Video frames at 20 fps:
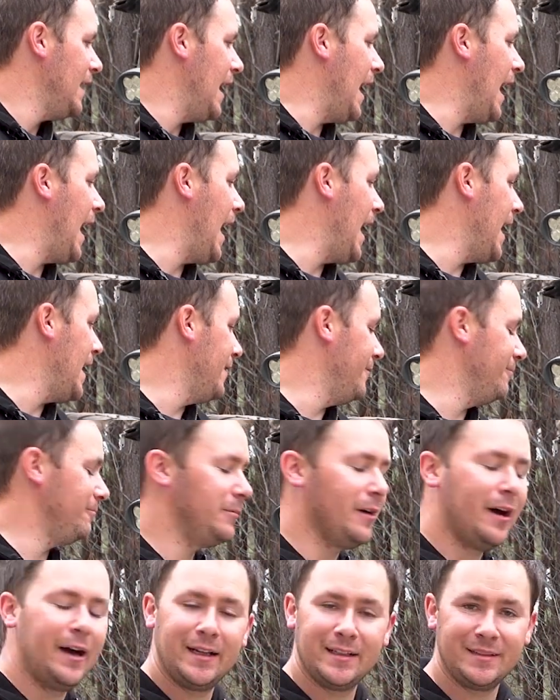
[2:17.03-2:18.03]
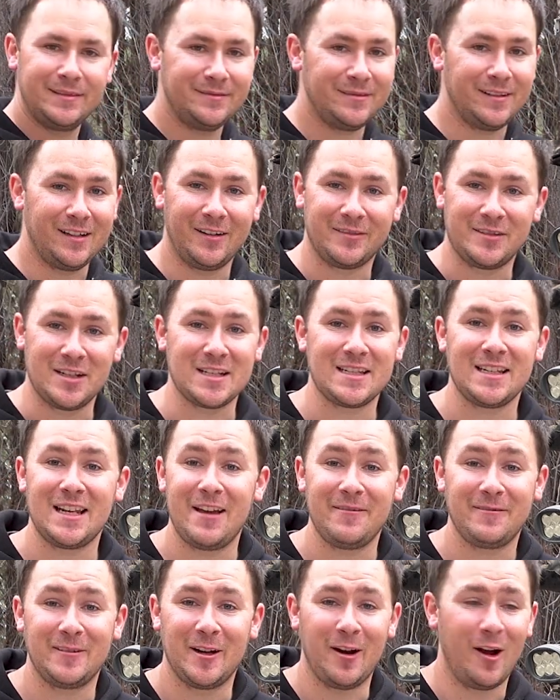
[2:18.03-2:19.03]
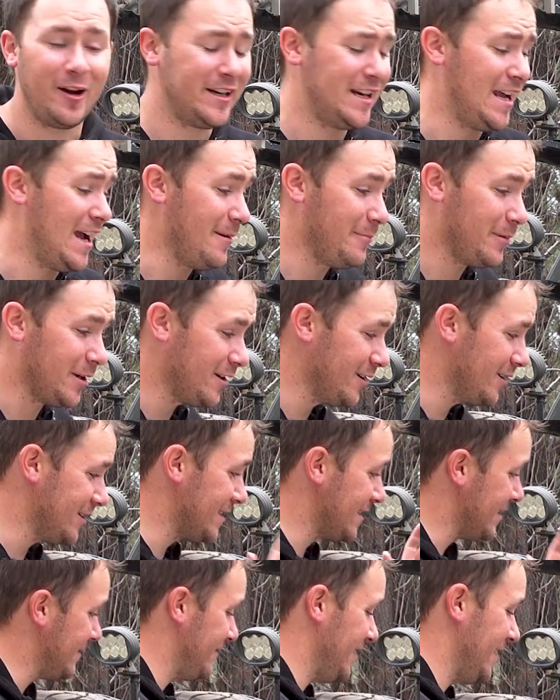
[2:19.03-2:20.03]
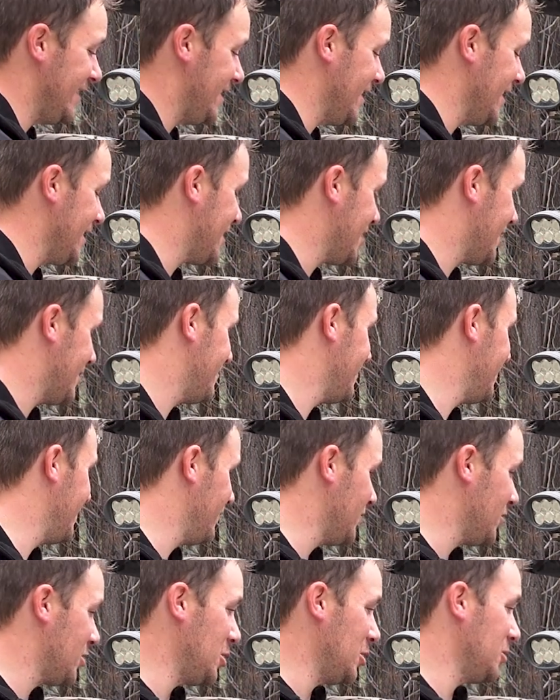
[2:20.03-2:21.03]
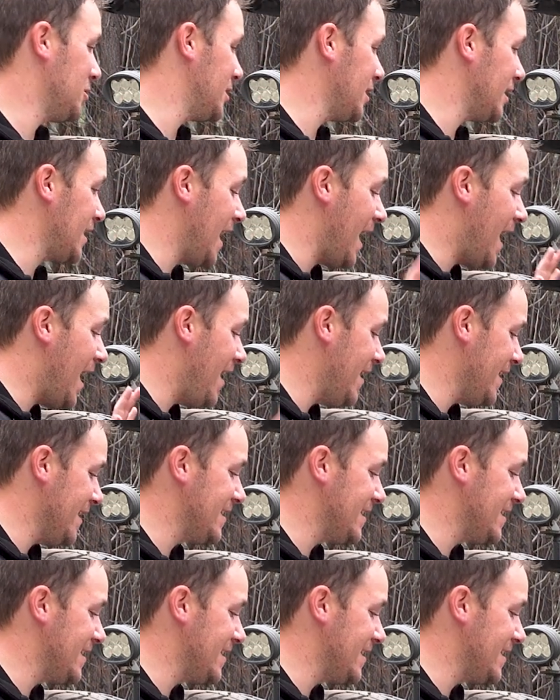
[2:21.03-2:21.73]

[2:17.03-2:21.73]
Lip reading: and I've just left it on now because it just suits the car.